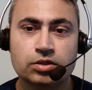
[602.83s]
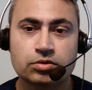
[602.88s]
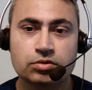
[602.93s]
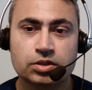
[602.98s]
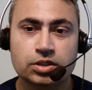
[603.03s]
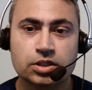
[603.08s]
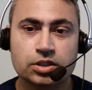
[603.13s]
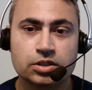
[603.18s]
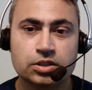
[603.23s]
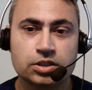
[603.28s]
to
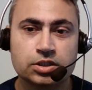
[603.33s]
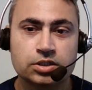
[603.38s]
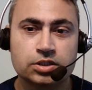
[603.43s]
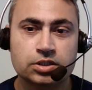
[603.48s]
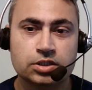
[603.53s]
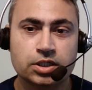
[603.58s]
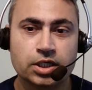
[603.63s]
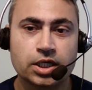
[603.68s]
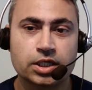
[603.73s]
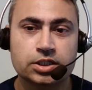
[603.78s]
kill this
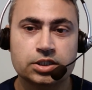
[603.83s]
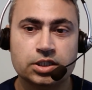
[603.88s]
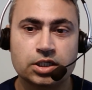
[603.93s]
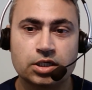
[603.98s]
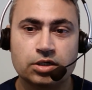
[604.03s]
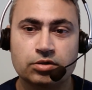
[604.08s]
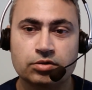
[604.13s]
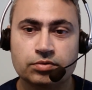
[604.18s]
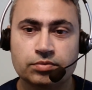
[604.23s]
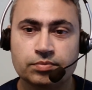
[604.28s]
cash
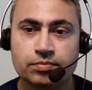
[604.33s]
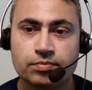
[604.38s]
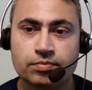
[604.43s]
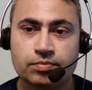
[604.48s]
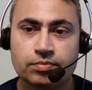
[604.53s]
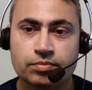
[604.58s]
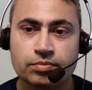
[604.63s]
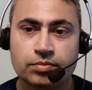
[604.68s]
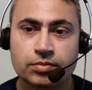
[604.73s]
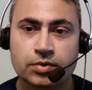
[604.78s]
cow,
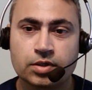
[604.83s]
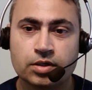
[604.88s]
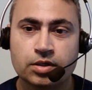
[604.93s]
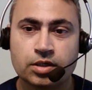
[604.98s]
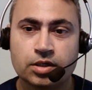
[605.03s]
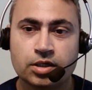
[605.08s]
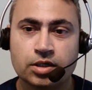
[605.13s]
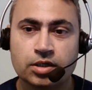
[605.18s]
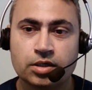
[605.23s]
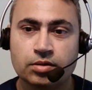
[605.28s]

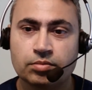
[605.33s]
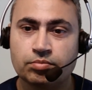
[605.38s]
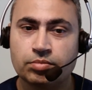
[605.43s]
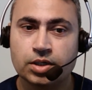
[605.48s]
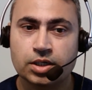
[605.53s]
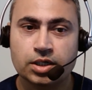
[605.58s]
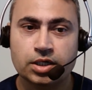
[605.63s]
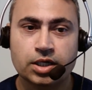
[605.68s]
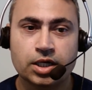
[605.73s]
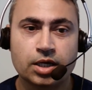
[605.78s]

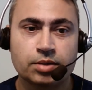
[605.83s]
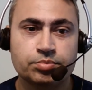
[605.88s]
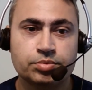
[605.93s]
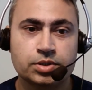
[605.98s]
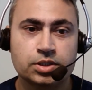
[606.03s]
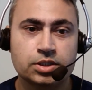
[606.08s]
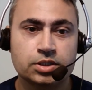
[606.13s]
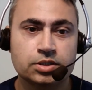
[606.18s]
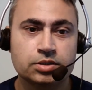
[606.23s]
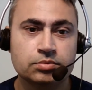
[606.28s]
but are
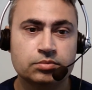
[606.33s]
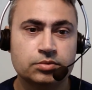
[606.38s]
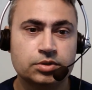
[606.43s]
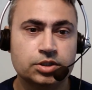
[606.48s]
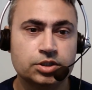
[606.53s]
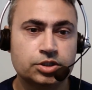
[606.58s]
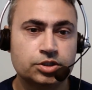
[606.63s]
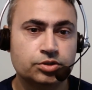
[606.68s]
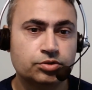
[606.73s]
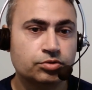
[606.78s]
happily
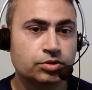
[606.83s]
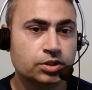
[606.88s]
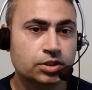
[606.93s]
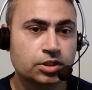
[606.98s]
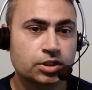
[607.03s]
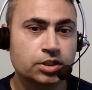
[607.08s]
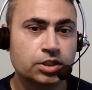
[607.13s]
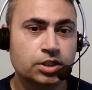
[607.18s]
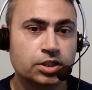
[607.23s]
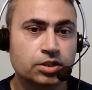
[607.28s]
destroying
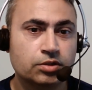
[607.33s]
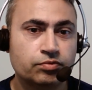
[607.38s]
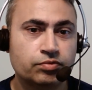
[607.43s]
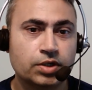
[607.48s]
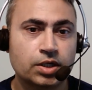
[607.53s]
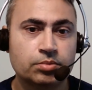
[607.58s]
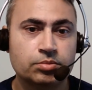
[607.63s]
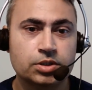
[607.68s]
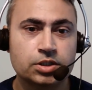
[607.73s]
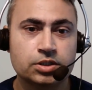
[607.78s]
Canadian
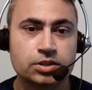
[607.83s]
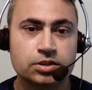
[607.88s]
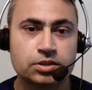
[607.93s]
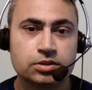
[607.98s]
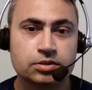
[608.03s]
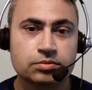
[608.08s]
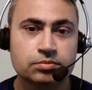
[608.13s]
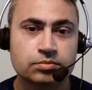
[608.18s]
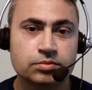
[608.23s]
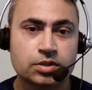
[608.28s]

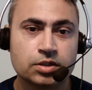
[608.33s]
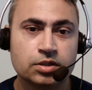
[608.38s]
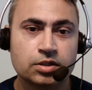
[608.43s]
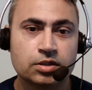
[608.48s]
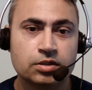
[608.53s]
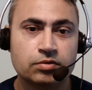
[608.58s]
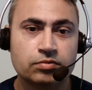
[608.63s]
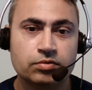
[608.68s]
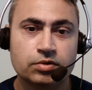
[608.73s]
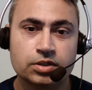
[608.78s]
families
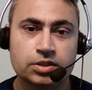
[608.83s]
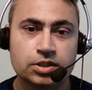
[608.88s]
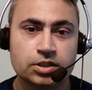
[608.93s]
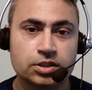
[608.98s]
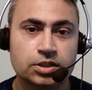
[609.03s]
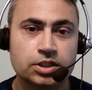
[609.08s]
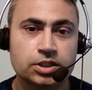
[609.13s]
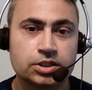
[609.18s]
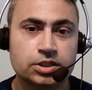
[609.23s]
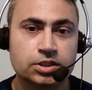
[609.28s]
for
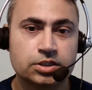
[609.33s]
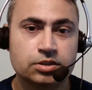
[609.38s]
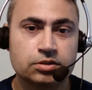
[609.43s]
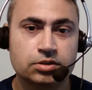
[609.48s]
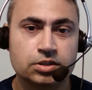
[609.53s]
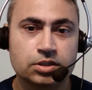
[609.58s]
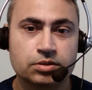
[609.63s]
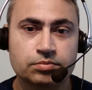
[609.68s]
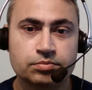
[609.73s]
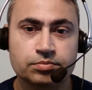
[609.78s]
generations to
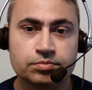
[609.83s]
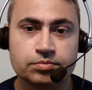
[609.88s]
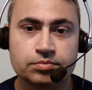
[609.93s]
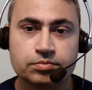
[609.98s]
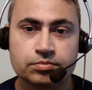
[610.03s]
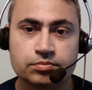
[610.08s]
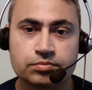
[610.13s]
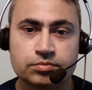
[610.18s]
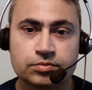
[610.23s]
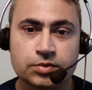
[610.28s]
come,
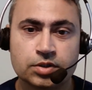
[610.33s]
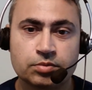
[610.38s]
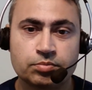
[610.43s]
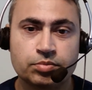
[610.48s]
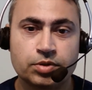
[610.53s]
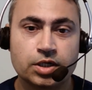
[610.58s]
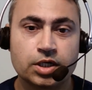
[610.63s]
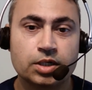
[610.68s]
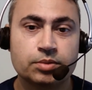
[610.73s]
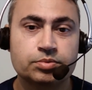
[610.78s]

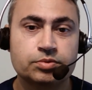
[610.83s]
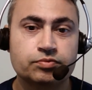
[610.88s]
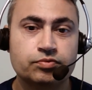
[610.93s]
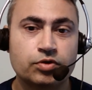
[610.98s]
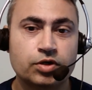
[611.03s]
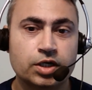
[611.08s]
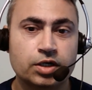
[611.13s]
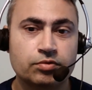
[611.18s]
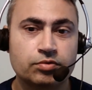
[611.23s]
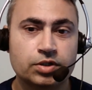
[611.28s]
perhaps
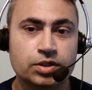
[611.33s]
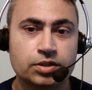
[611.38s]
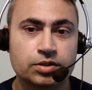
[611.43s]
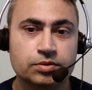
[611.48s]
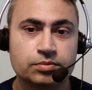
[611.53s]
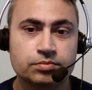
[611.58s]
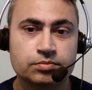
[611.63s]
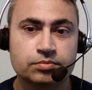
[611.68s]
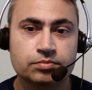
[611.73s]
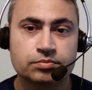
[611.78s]
forever,
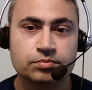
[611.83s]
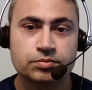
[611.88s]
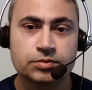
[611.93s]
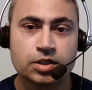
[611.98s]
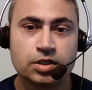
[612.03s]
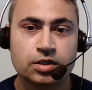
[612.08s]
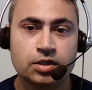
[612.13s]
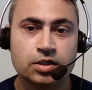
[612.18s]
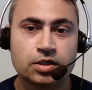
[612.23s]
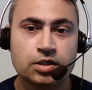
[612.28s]

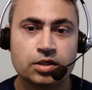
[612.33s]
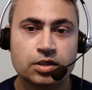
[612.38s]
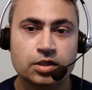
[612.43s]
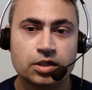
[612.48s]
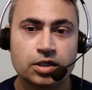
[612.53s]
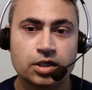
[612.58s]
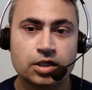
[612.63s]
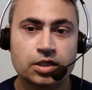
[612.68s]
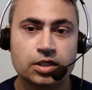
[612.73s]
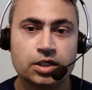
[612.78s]

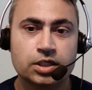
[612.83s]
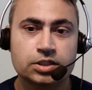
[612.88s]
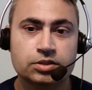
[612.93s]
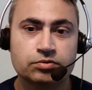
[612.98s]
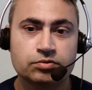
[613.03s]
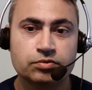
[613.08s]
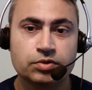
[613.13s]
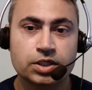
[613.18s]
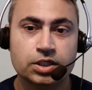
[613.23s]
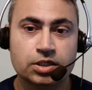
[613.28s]
unless
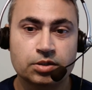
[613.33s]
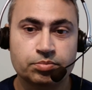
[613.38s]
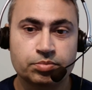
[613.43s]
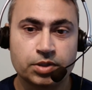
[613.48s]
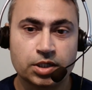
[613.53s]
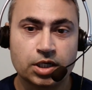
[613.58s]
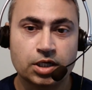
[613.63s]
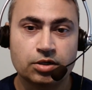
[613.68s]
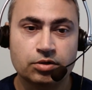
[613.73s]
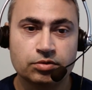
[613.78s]
we wake up
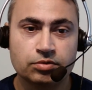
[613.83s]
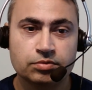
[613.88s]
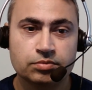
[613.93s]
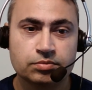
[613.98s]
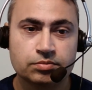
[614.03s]
now.